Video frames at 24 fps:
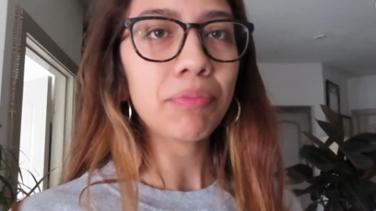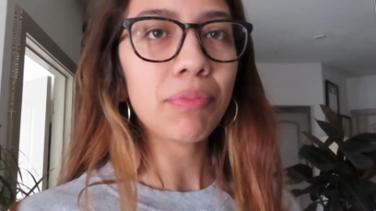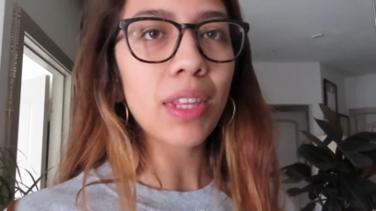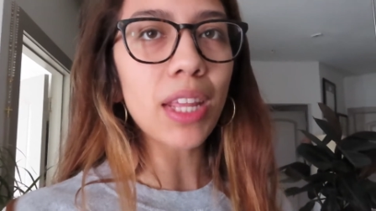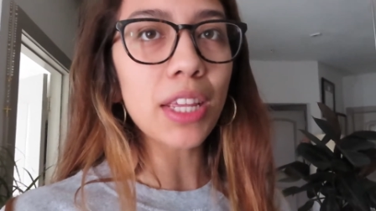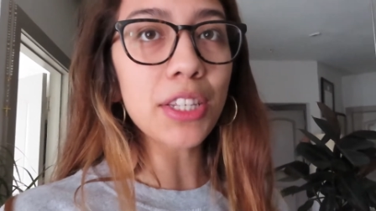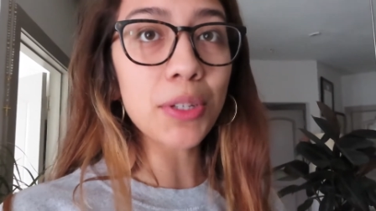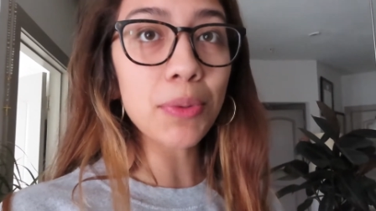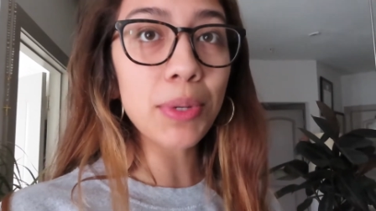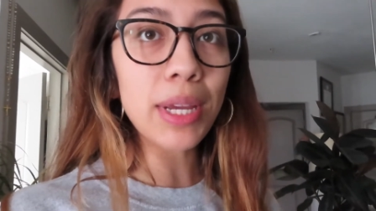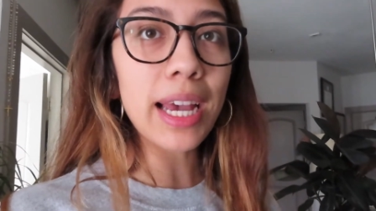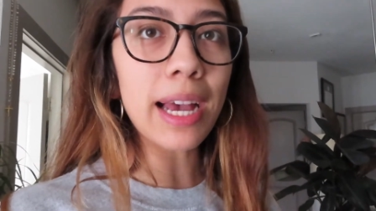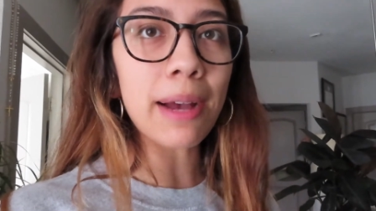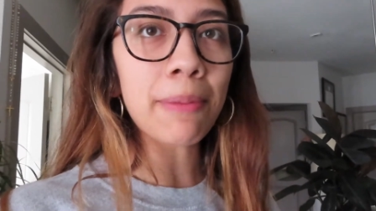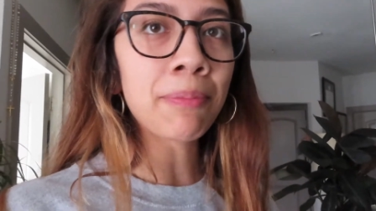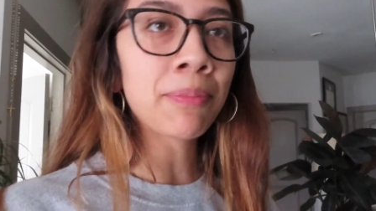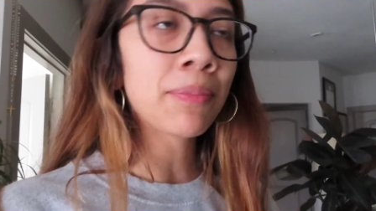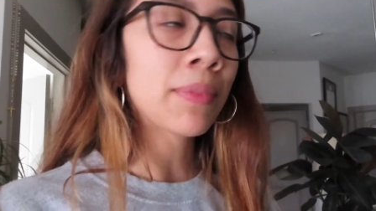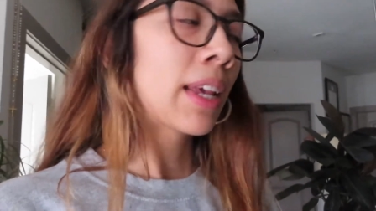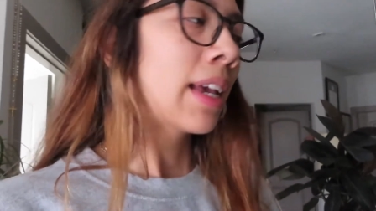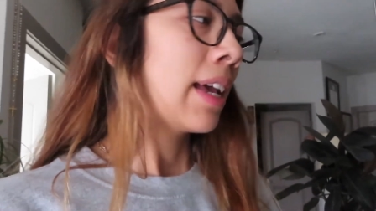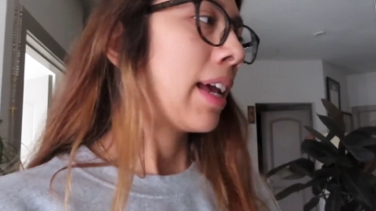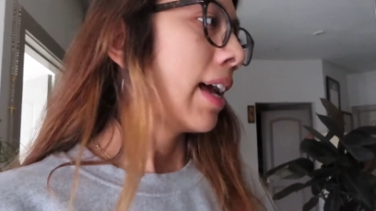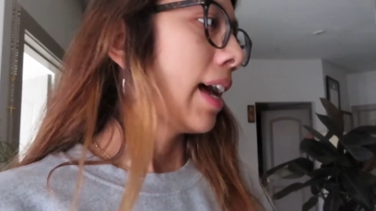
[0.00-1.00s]
So yeah.
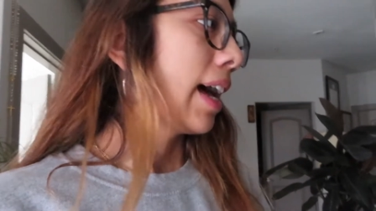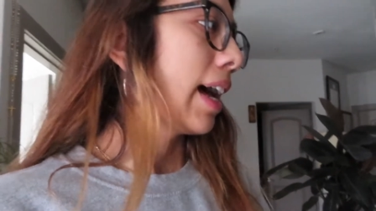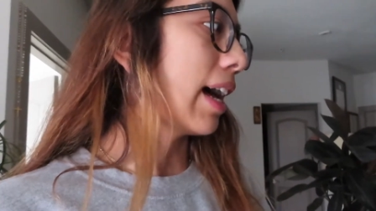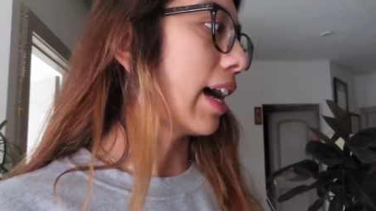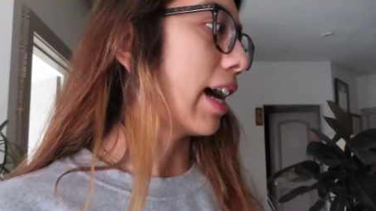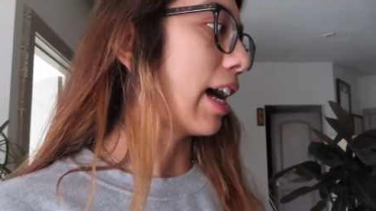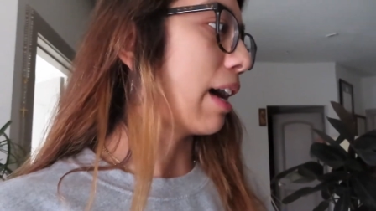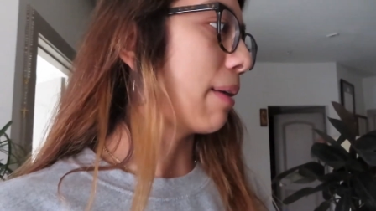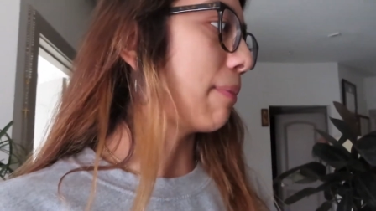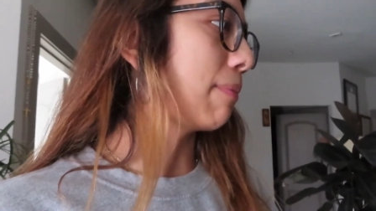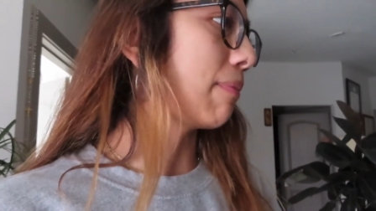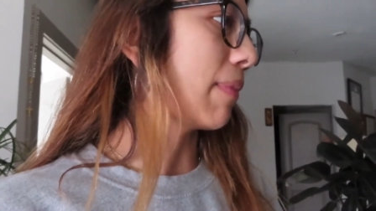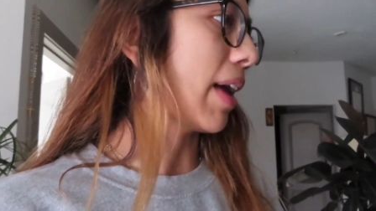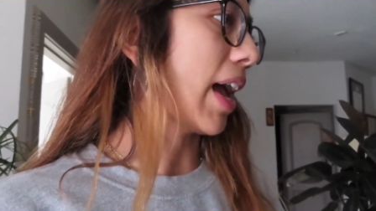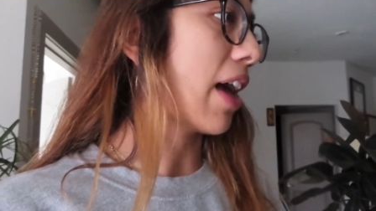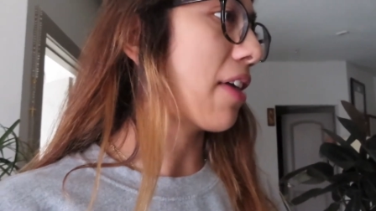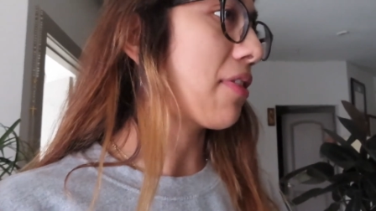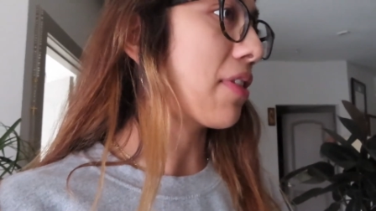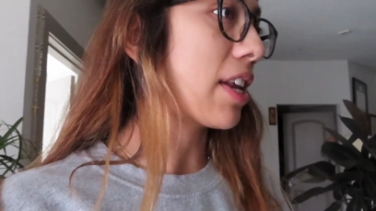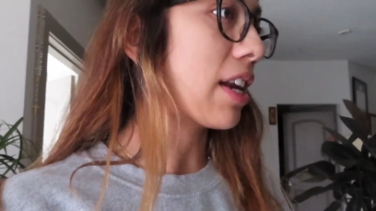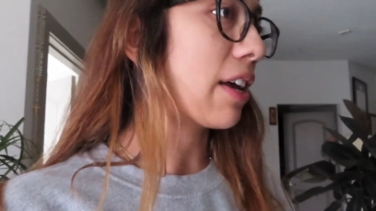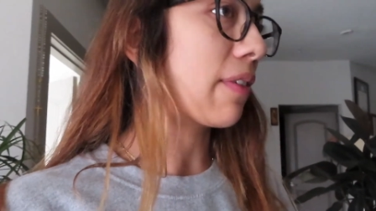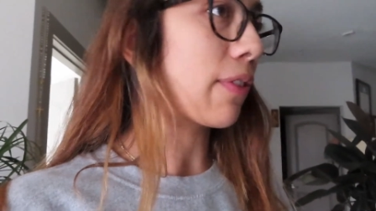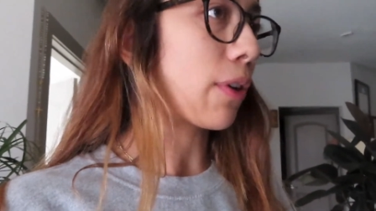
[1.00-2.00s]

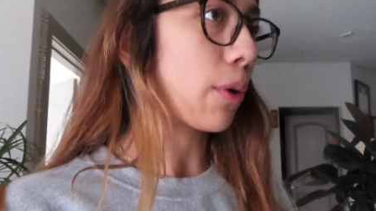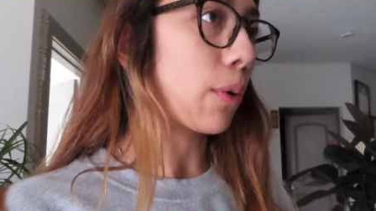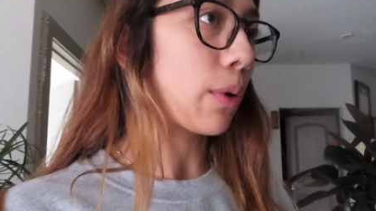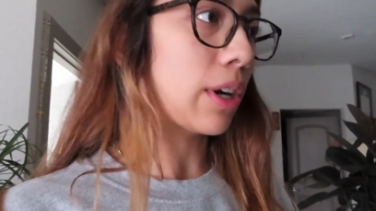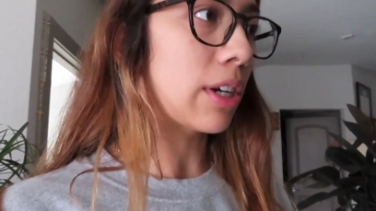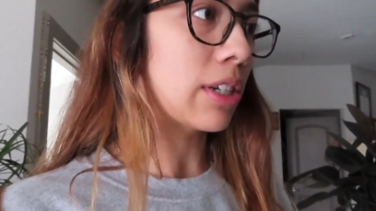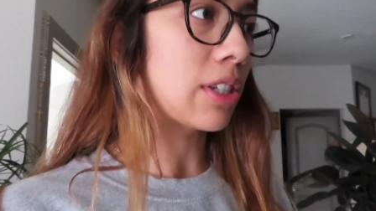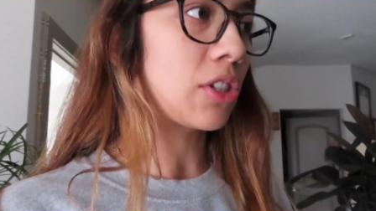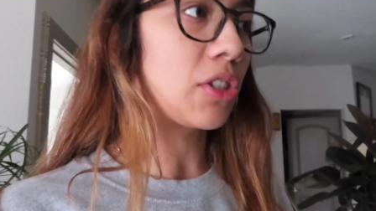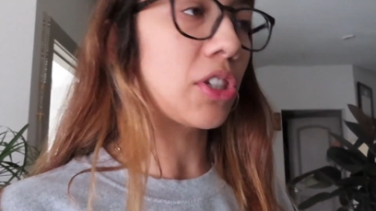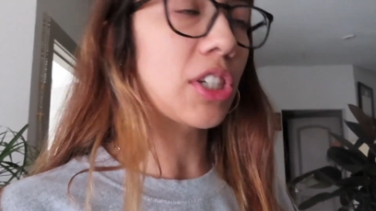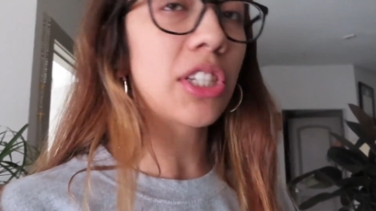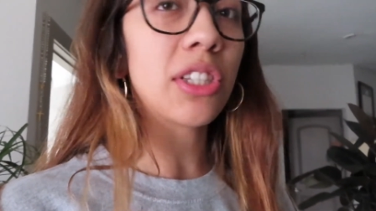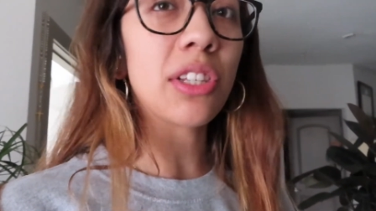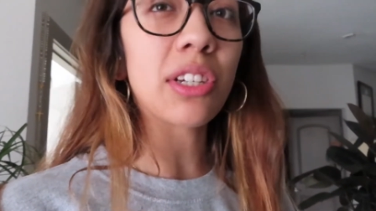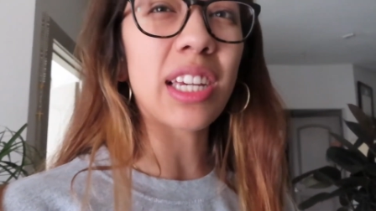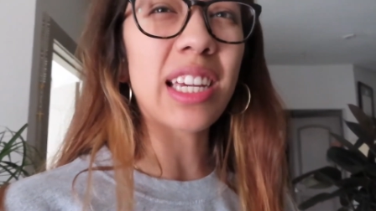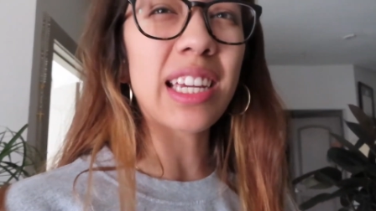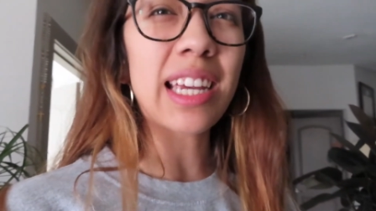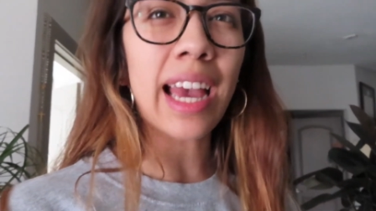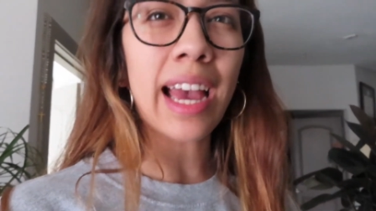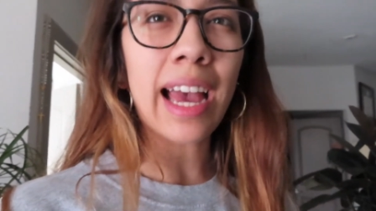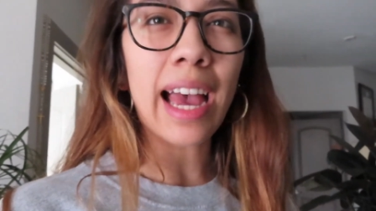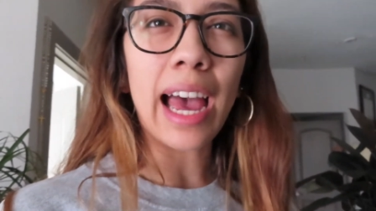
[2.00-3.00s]
And then of course just
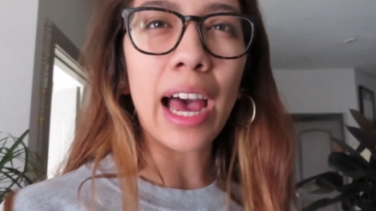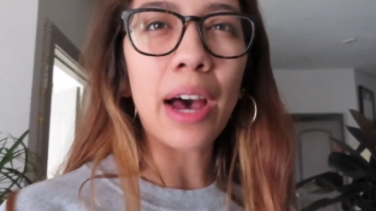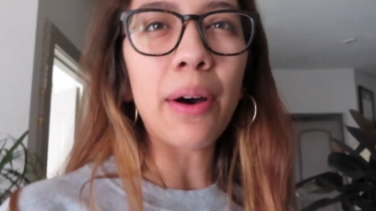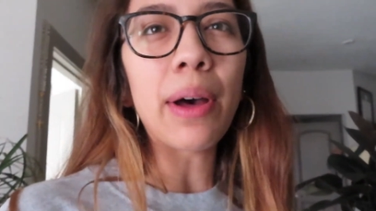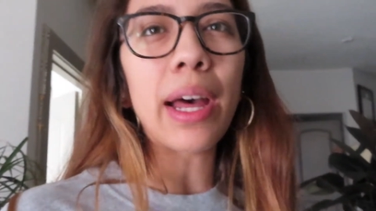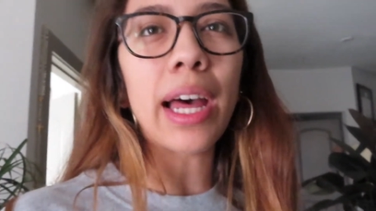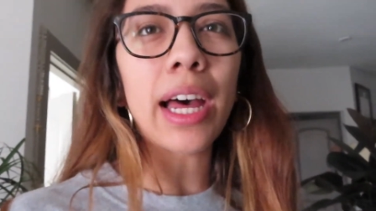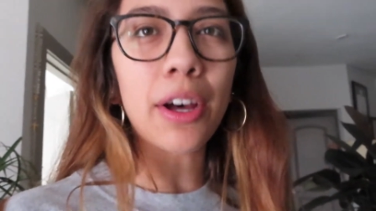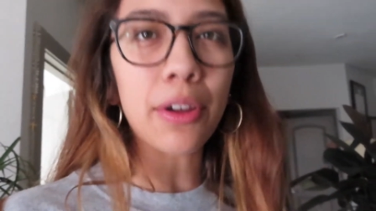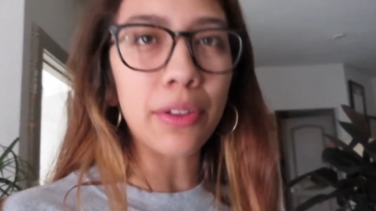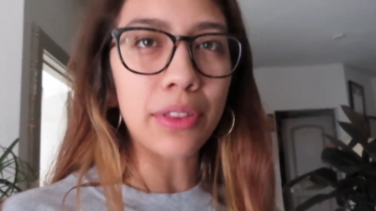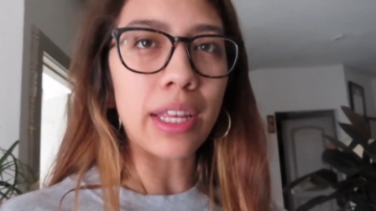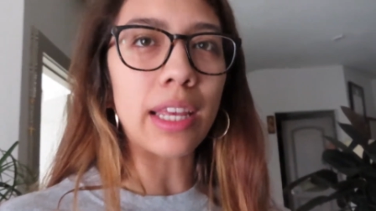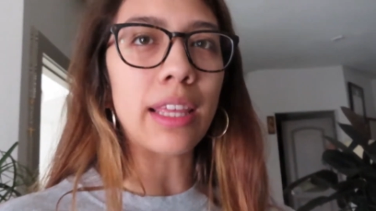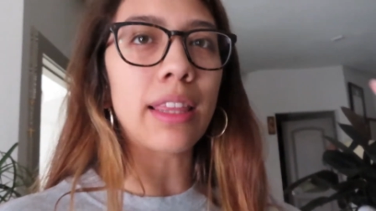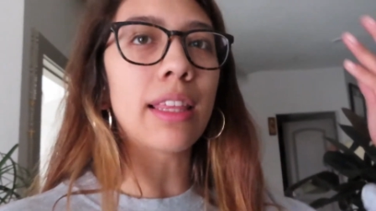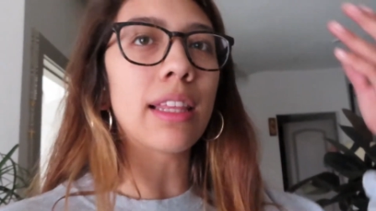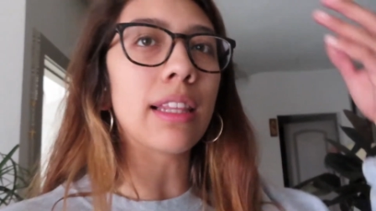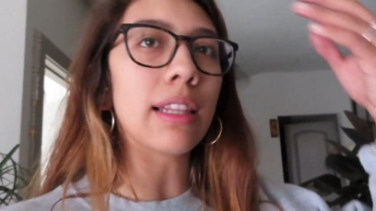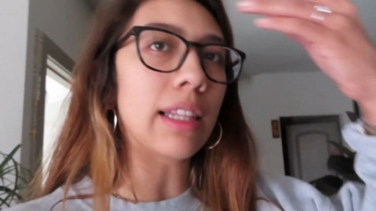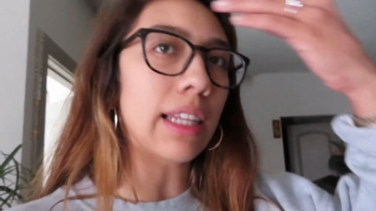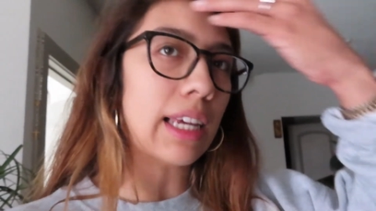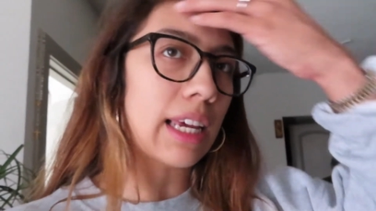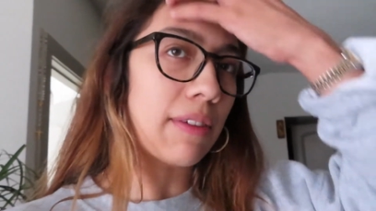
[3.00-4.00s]
looking at how healthy
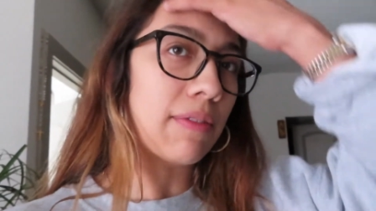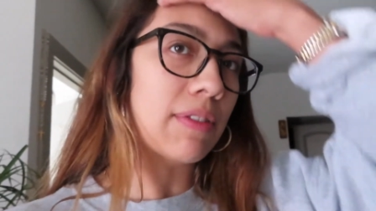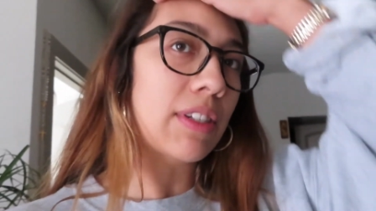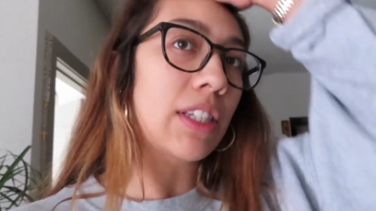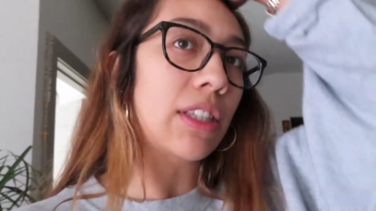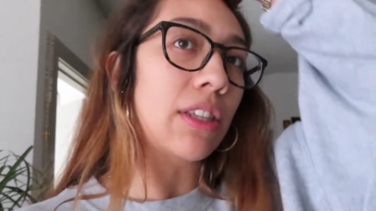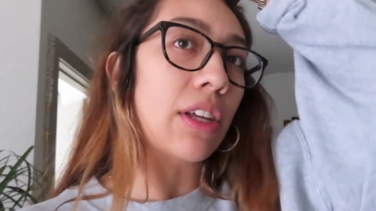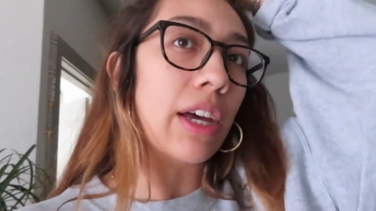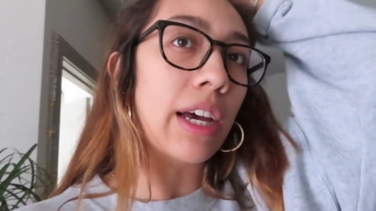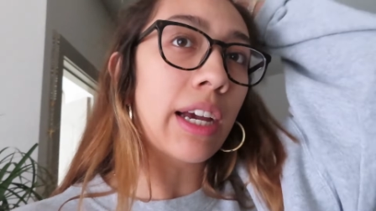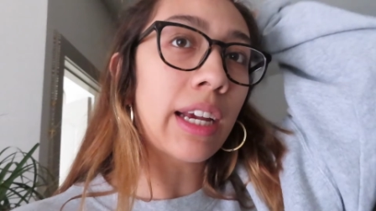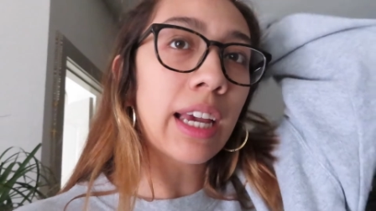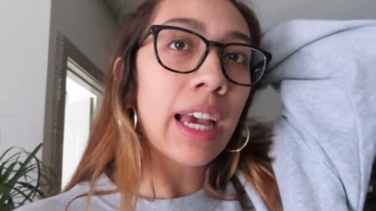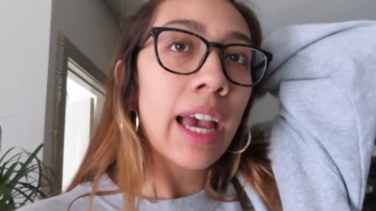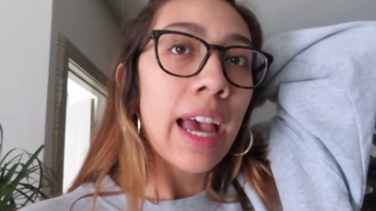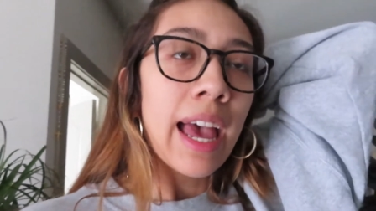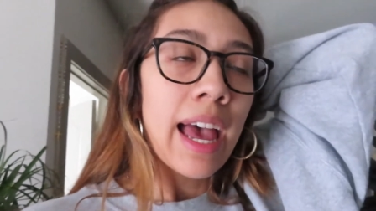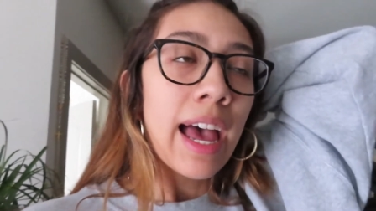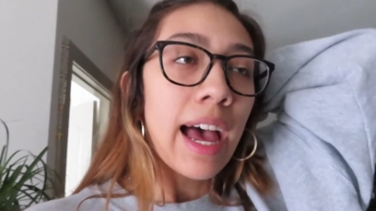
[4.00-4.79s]
the leaves look.